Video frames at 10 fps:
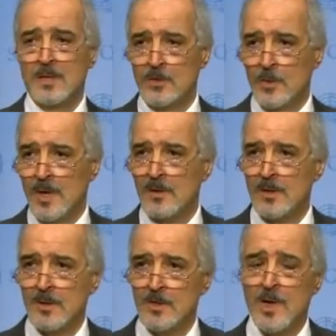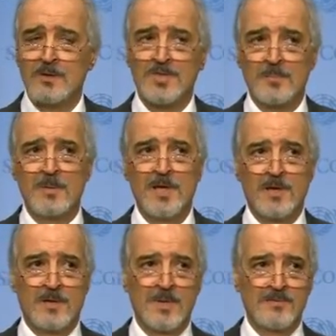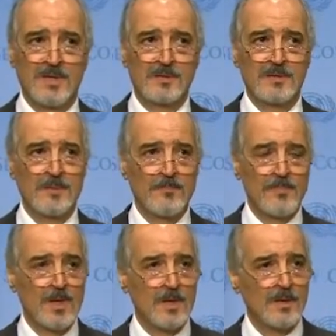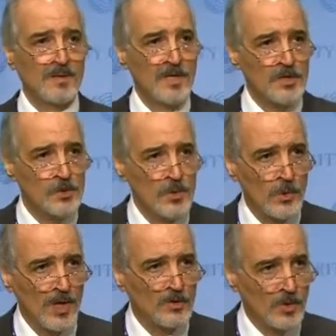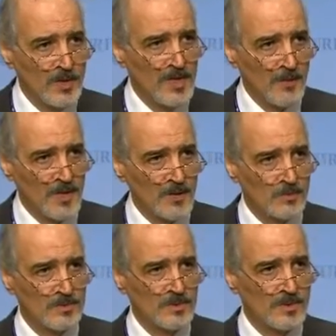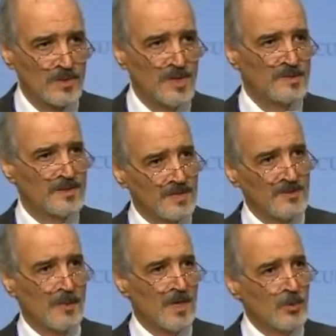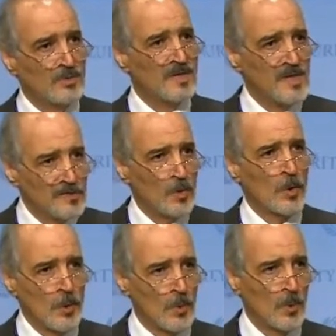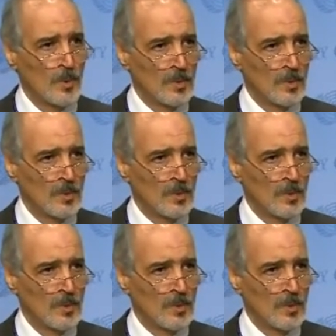You are a troublemaker, my friend. The issue you are talking about is not about yes or no.